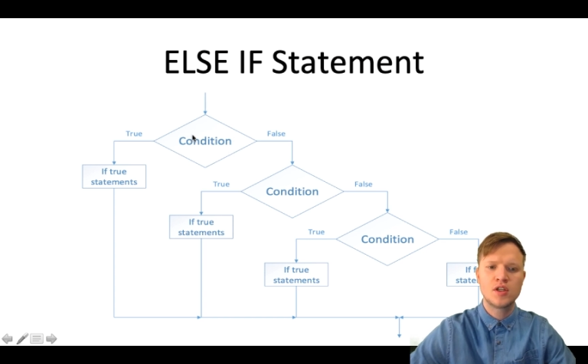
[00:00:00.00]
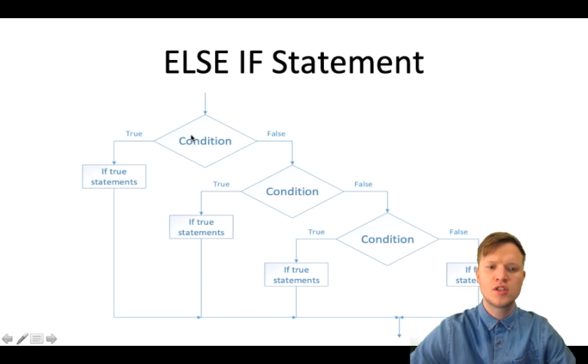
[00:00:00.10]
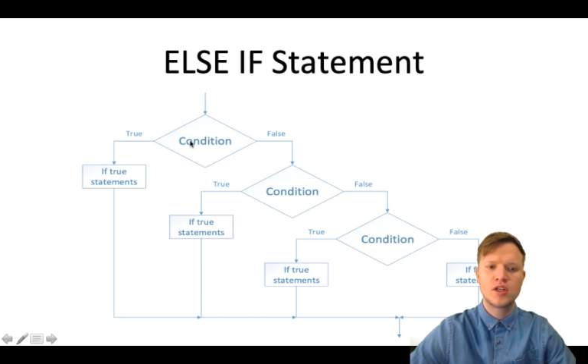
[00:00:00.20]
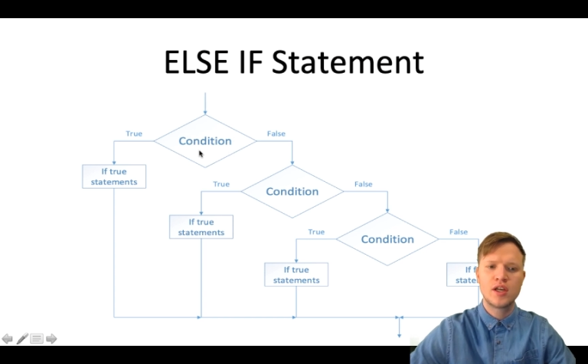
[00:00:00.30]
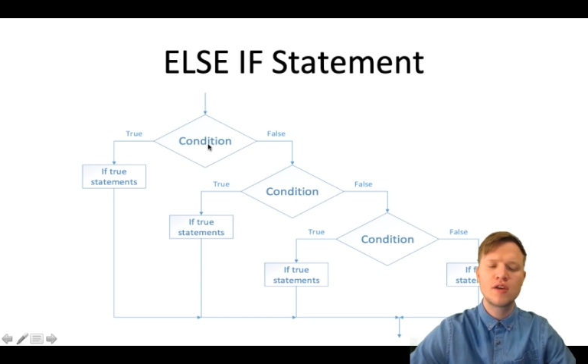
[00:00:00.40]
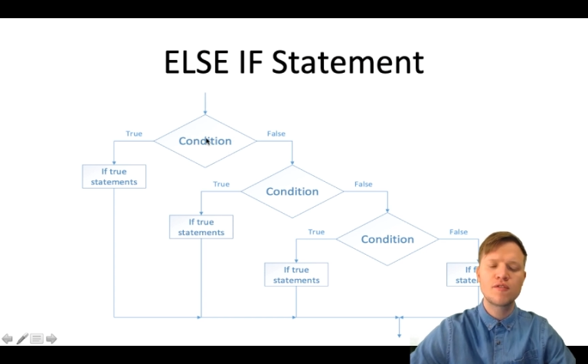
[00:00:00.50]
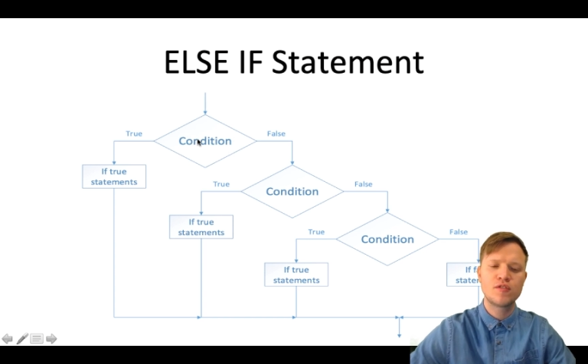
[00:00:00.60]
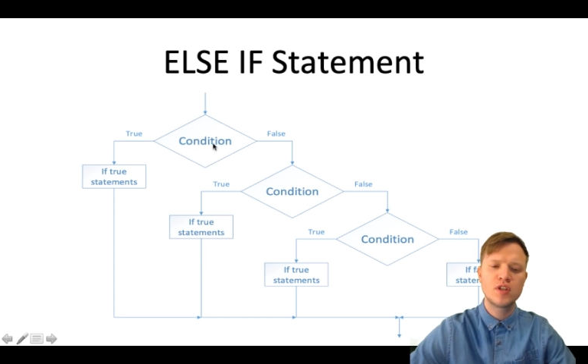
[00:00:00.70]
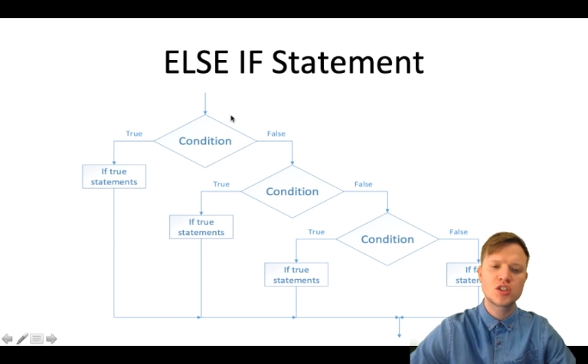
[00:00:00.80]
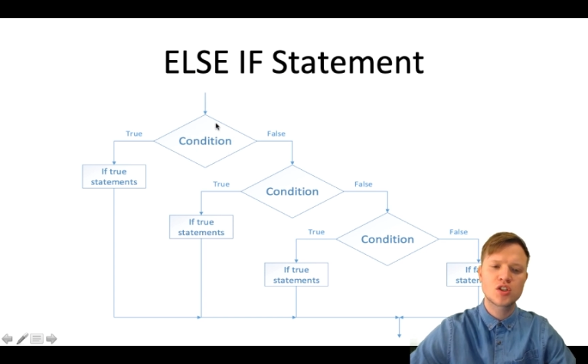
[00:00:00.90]
So if
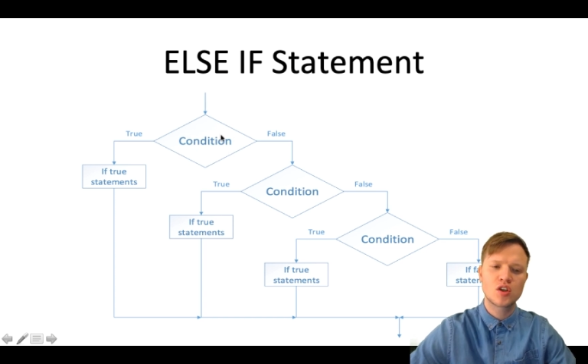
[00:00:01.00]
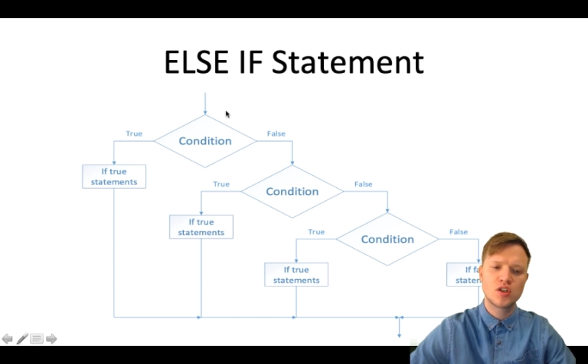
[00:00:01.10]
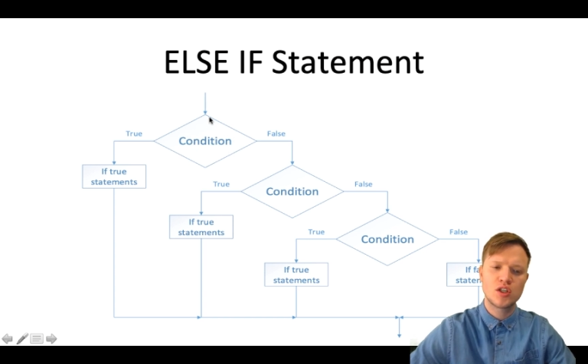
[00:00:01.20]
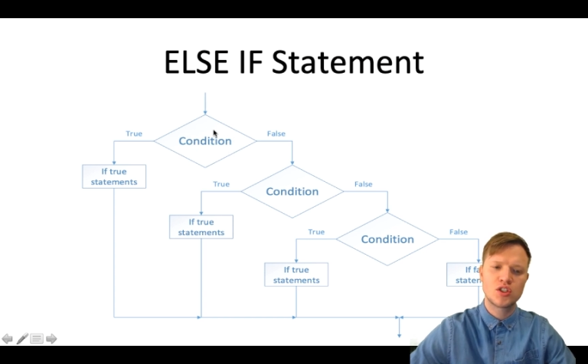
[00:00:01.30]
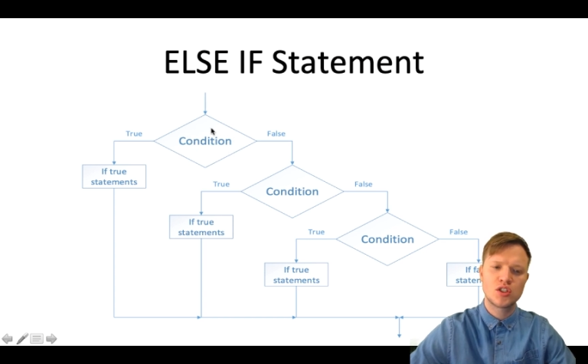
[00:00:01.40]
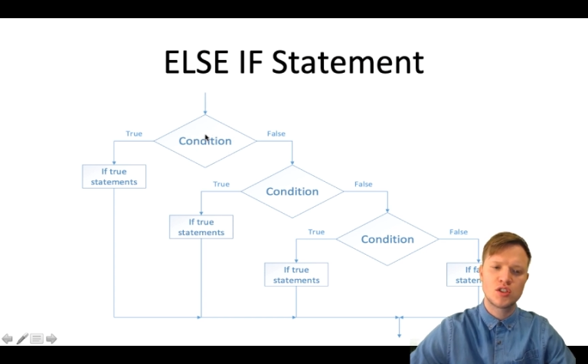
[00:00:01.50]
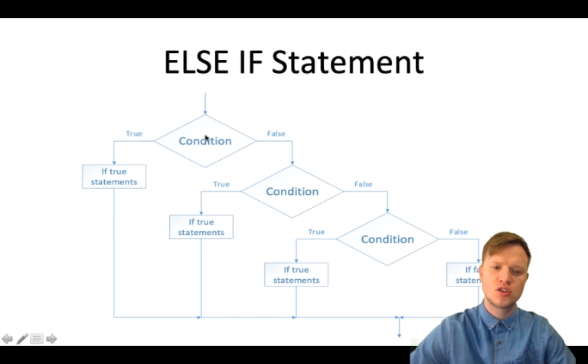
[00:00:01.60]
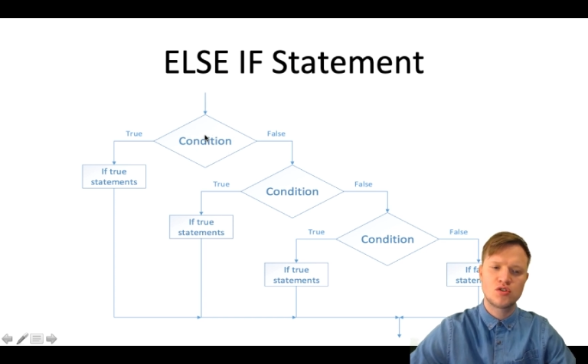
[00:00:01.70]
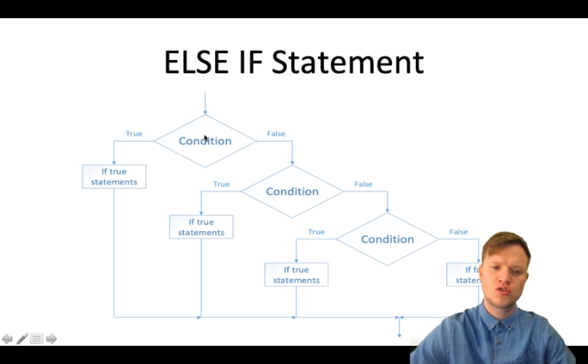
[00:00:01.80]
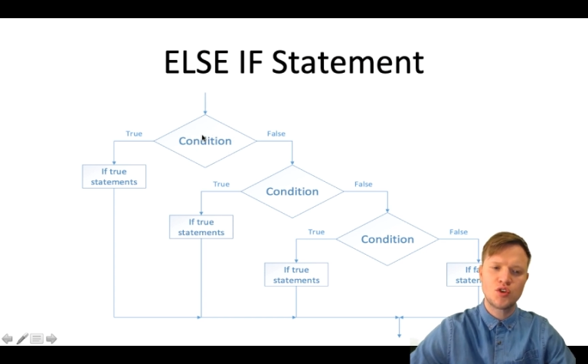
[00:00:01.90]
this condition
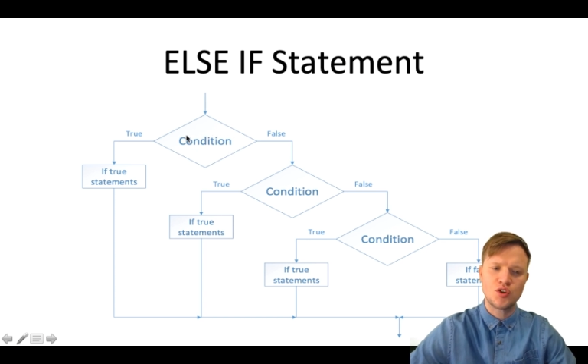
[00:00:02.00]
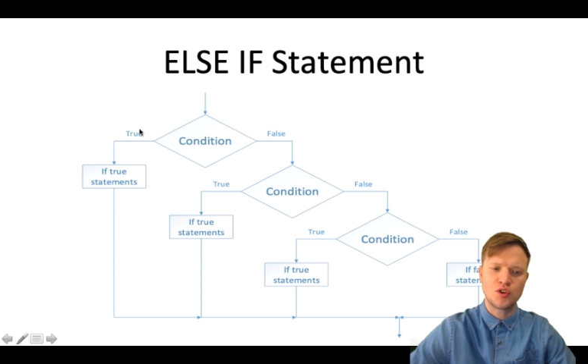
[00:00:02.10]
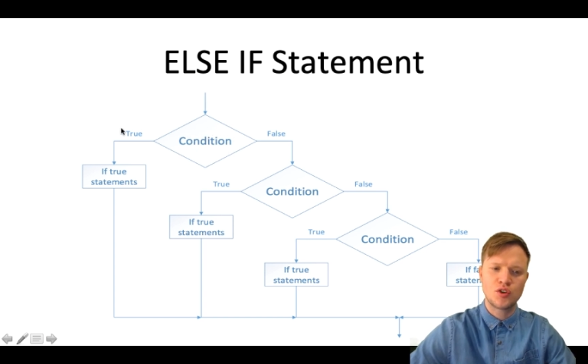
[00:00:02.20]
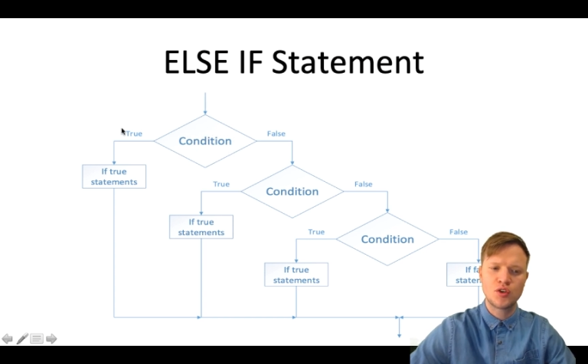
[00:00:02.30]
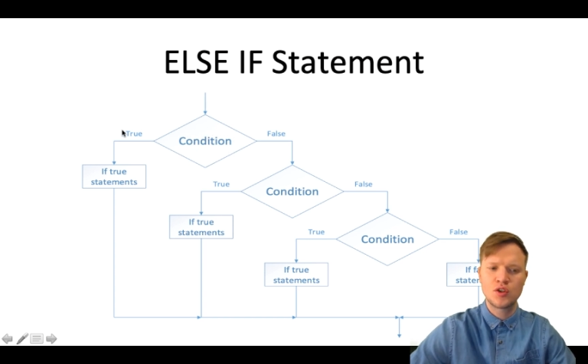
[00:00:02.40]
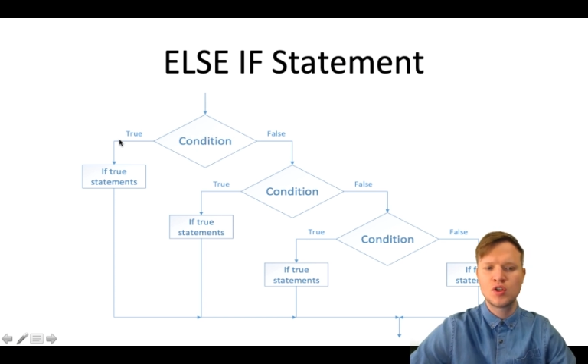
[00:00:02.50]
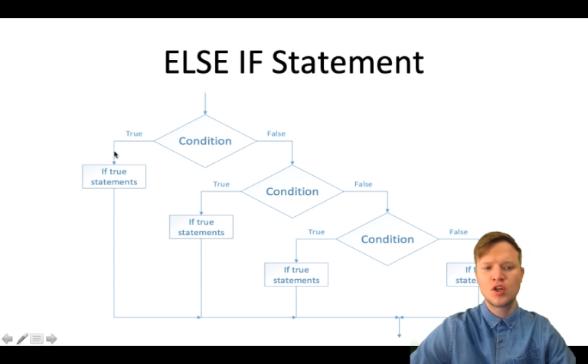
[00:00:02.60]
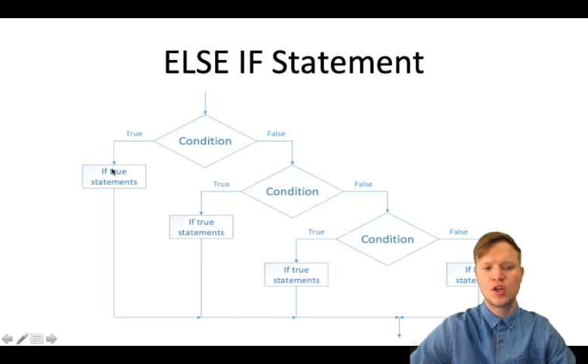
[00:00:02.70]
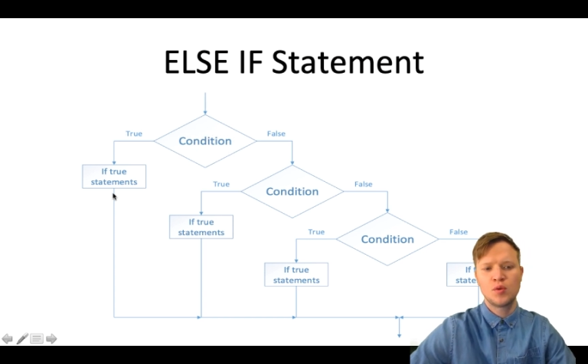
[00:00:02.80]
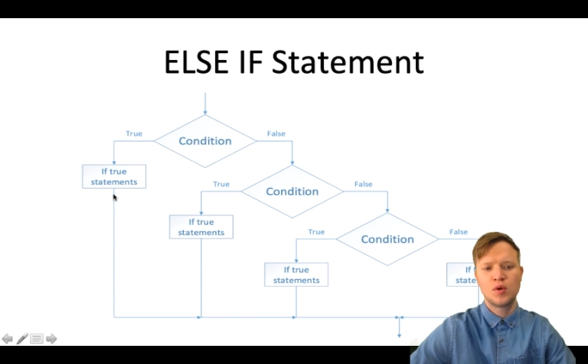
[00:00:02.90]
is true,
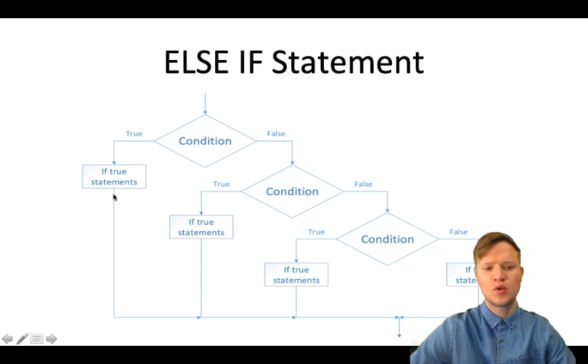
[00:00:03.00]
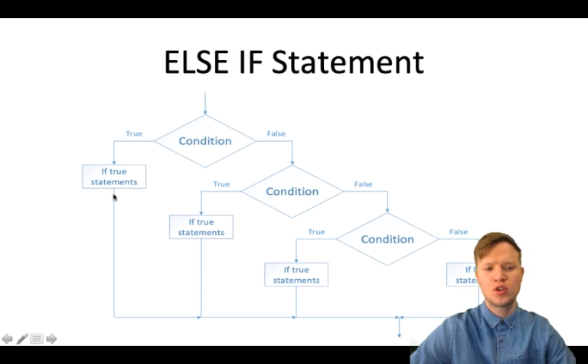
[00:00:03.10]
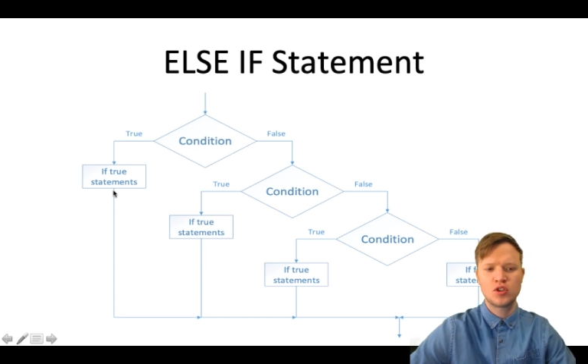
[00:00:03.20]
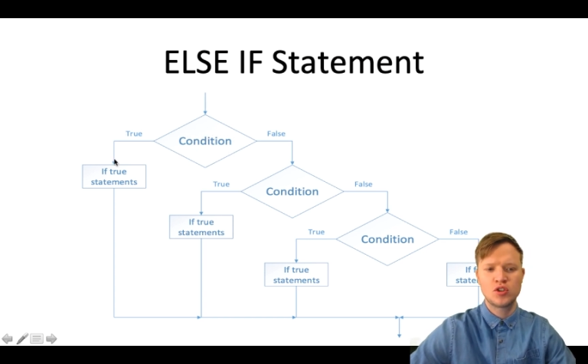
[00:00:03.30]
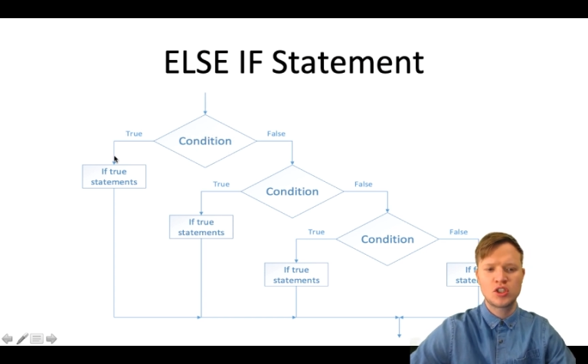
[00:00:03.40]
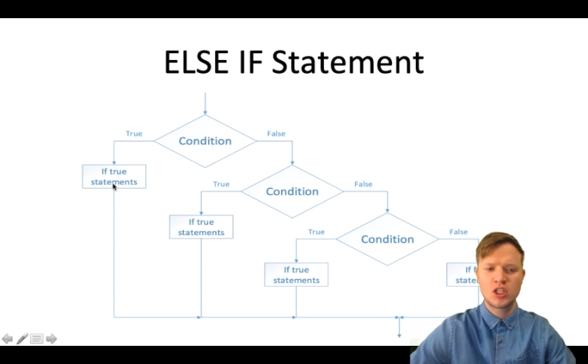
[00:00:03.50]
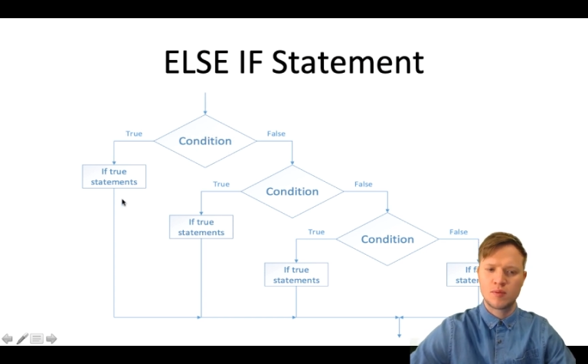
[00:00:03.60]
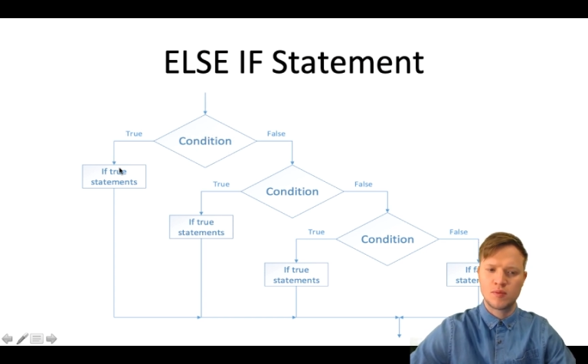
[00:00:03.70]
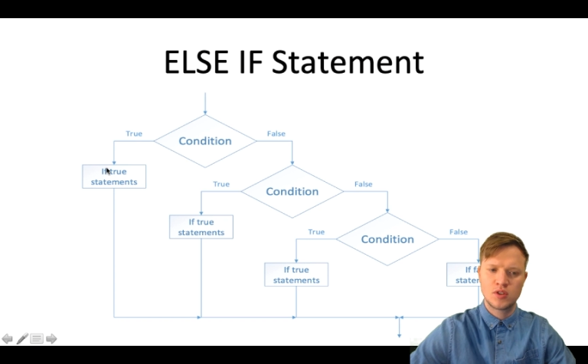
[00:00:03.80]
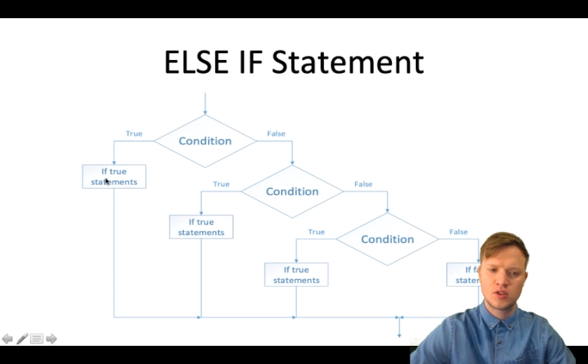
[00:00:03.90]
we will do some